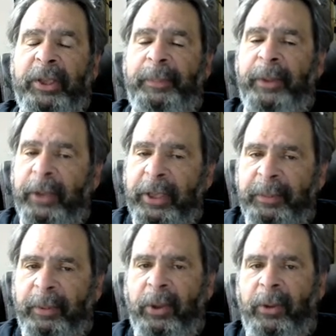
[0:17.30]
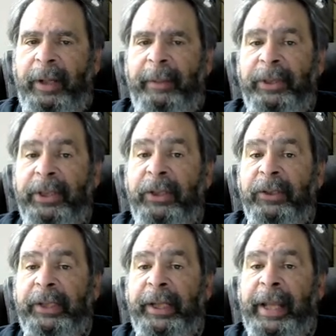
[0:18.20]
experienced programmers
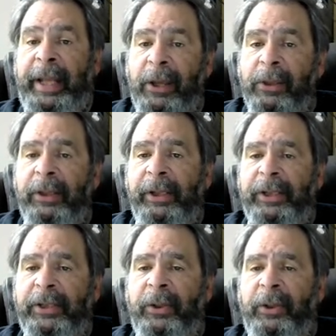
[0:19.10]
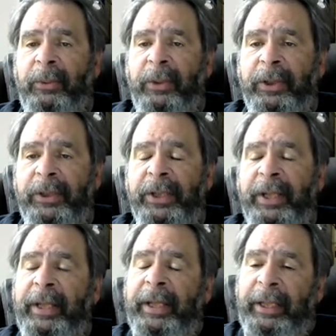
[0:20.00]
understand how the Linux kernel works
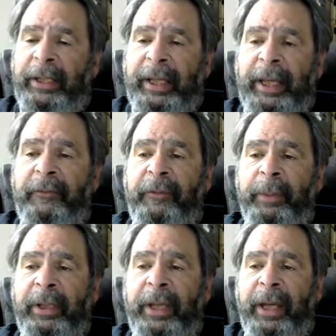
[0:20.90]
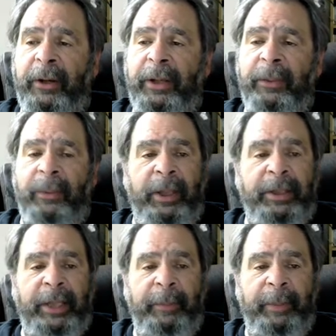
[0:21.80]
and to gain familiarity with
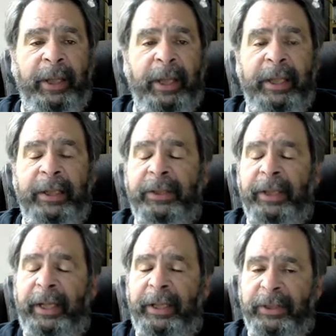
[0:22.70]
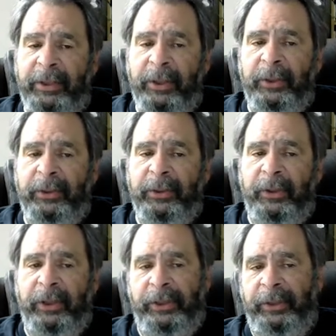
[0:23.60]
its APIs and its internal
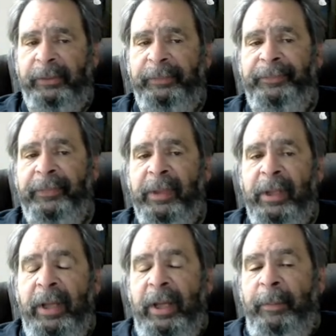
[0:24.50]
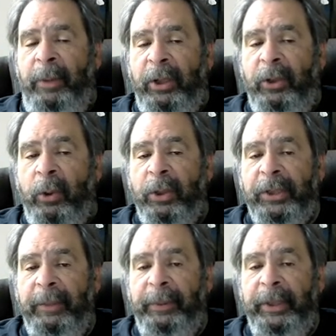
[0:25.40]
structure. Upon course
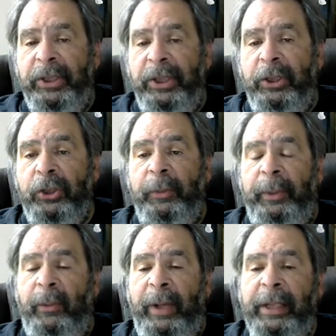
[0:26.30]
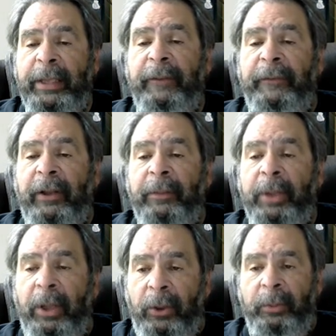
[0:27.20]
completion, you should be ready to develop
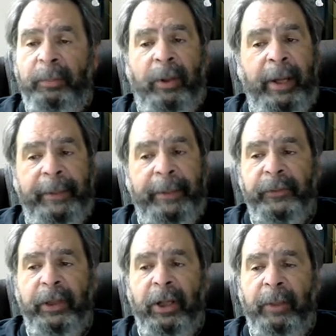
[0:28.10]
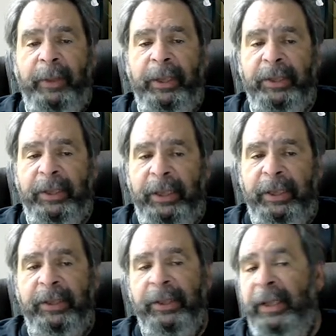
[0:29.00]
code, perhaps for the company's
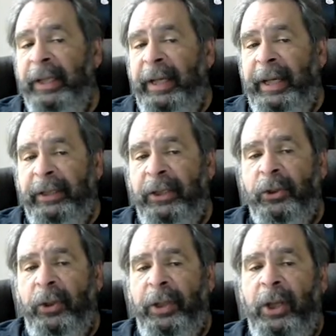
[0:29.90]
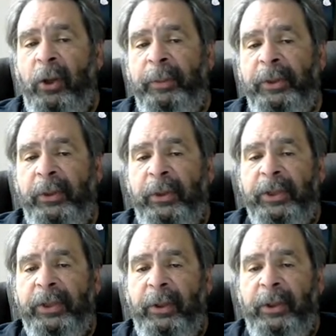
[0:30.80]
needs, and to join the open
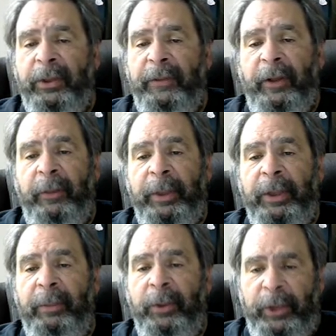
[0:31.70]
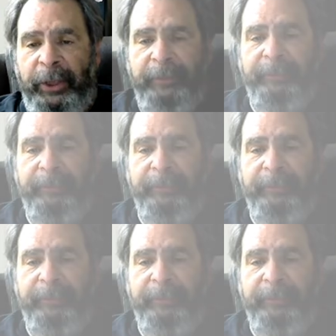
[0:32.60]
source kernel development community.